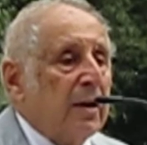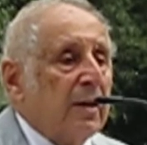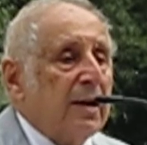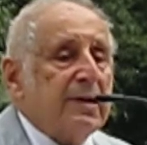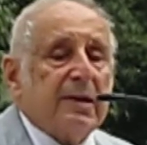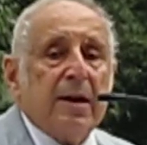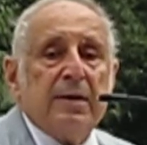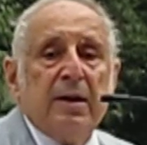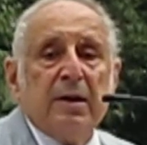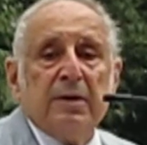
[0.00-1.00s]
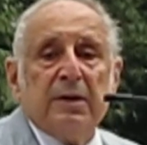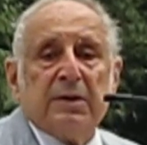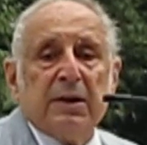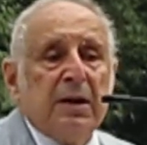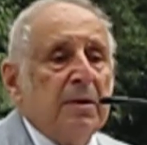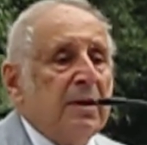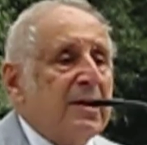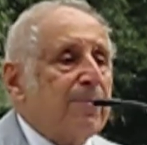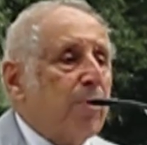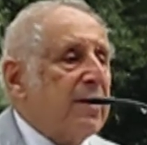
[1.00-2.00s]
They said that
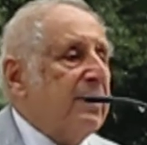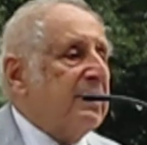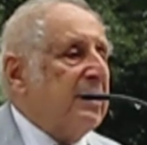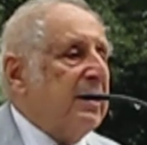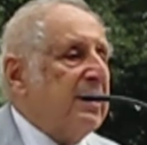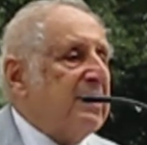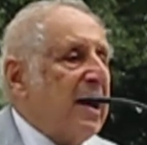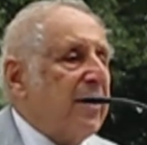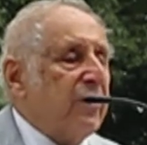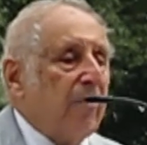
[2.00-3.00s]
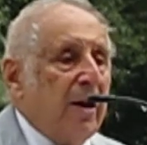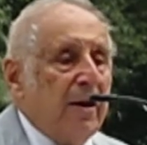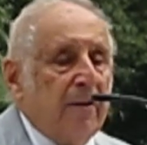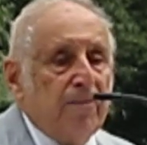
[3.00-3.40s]
these prisoners had exaggerated.